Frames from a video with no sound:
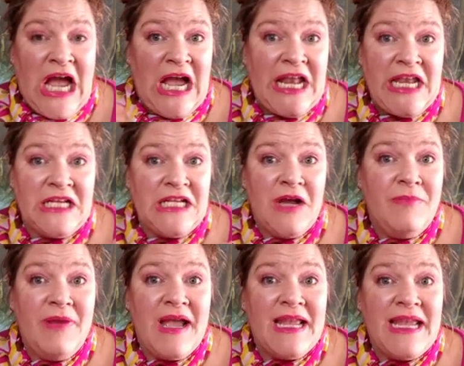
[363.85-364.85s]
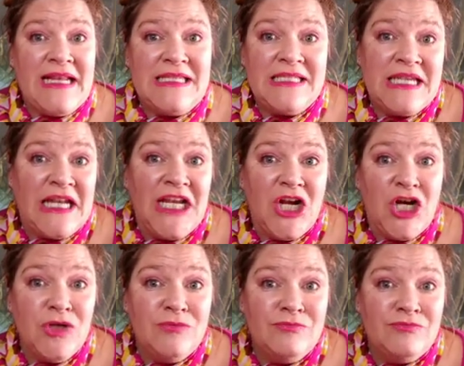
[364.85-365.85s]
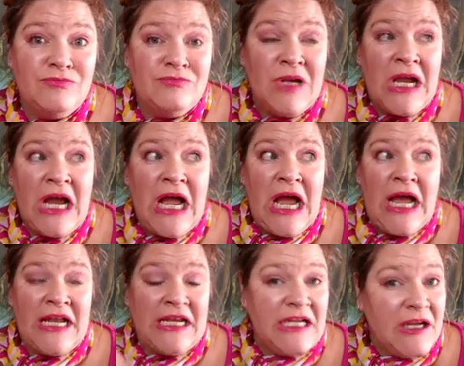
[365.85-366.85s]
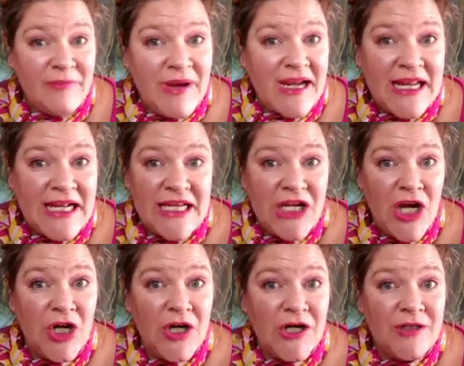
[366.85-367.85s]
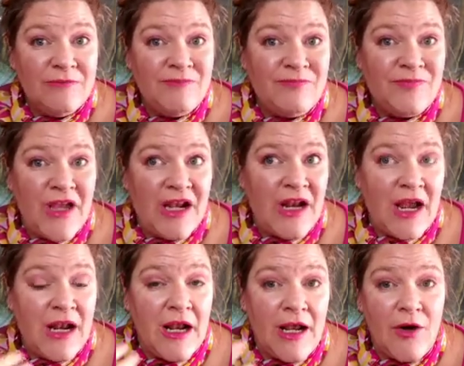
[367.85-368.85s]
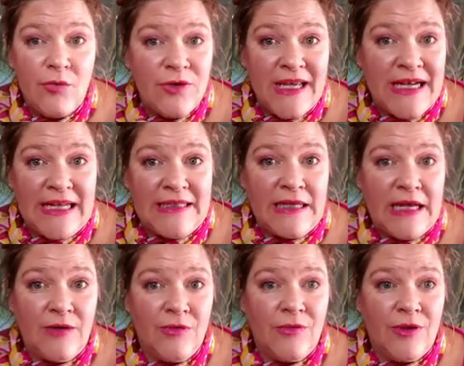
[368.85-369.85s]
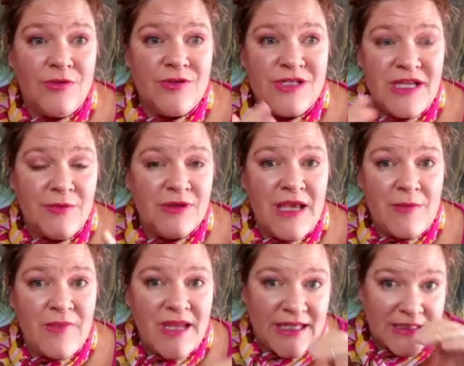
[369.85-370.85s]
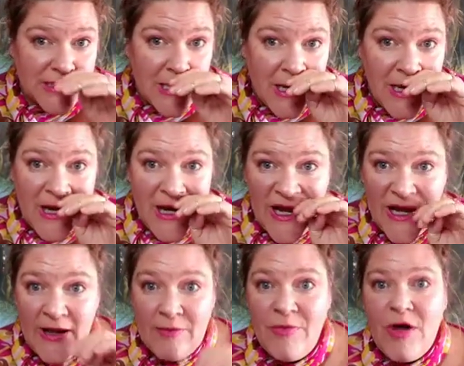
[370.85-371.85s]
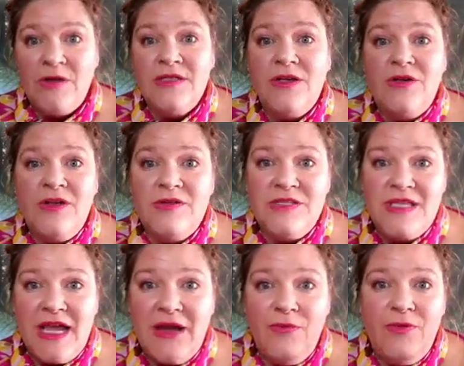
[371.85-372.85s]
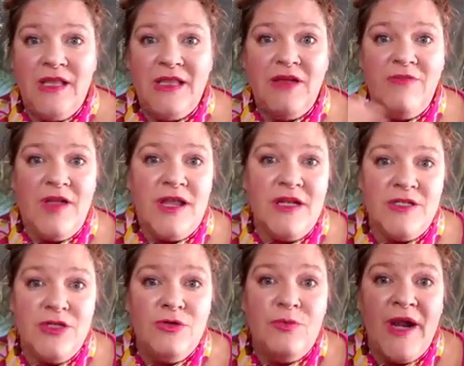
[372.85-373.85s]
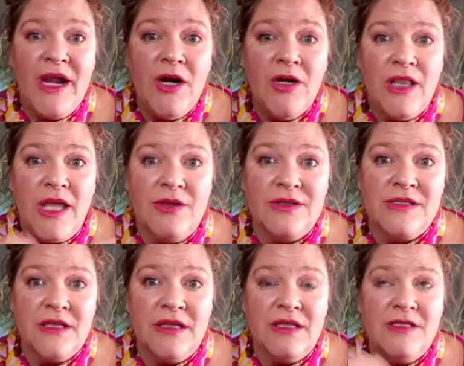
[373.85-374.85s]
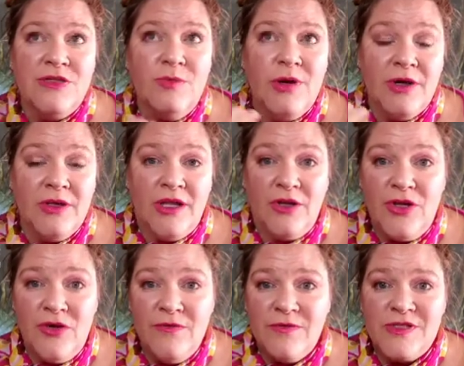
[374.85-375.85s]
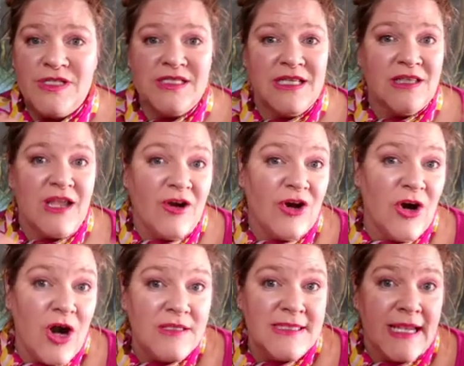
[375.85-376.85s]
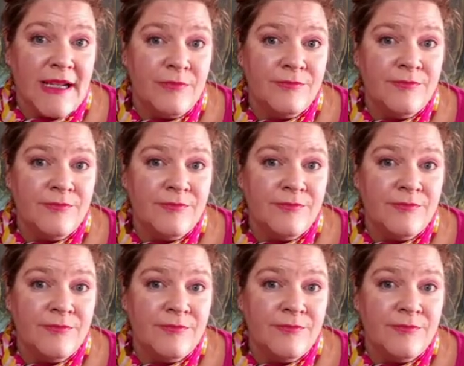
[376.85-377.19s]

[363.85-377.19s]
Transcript: I didn't come back any skinnier. I didn't come back any younger. I don't get it. I don't understand what that means. Also, they're saying we live in two parallels, in the two parallel universes, and they are crossing.